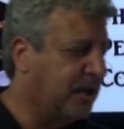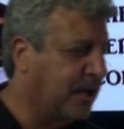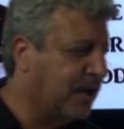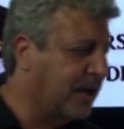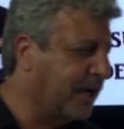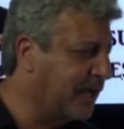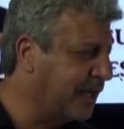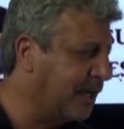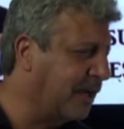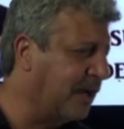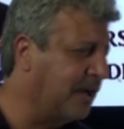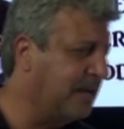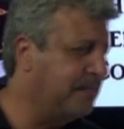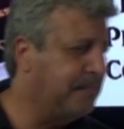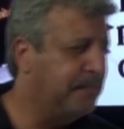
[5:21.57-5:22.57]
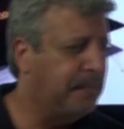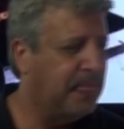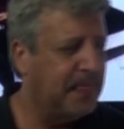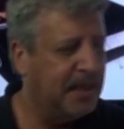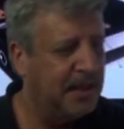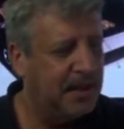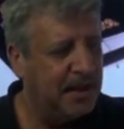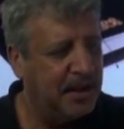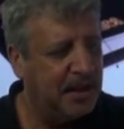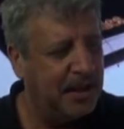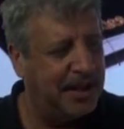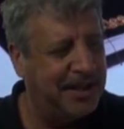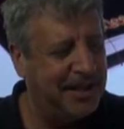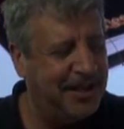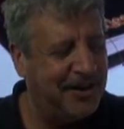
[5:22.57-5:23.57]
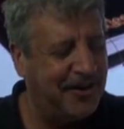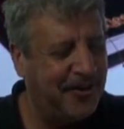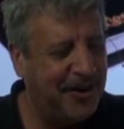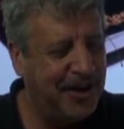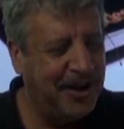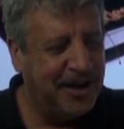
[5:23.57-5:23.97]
All right? You know,